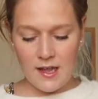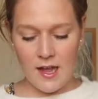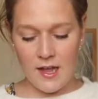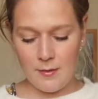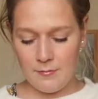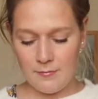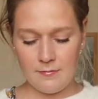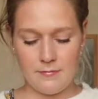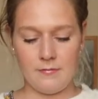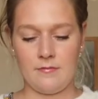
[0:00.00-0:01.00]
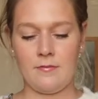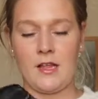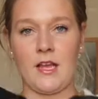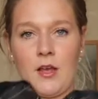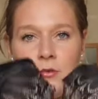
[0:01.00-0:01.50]
Um,
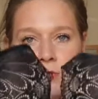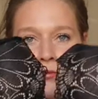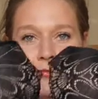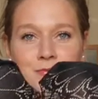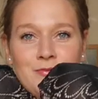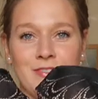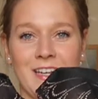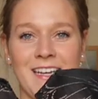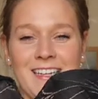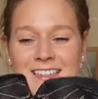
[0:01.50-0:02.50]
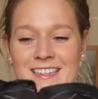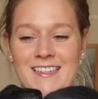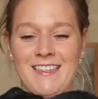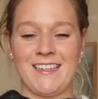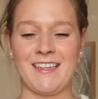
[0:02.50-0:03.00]
there you
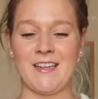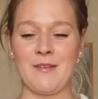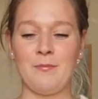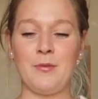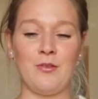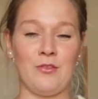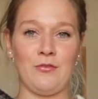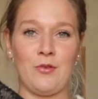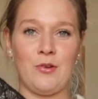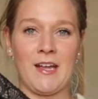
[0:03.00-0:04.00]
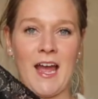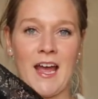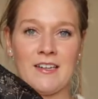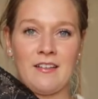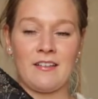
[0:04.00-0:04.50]
go. Beautiful,
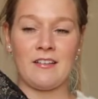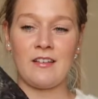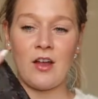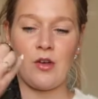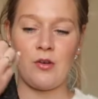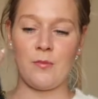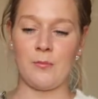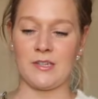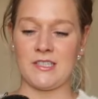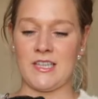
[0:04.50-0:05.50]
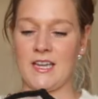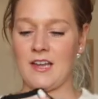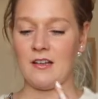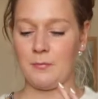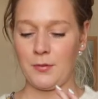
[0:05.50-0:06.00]
again. So pretty.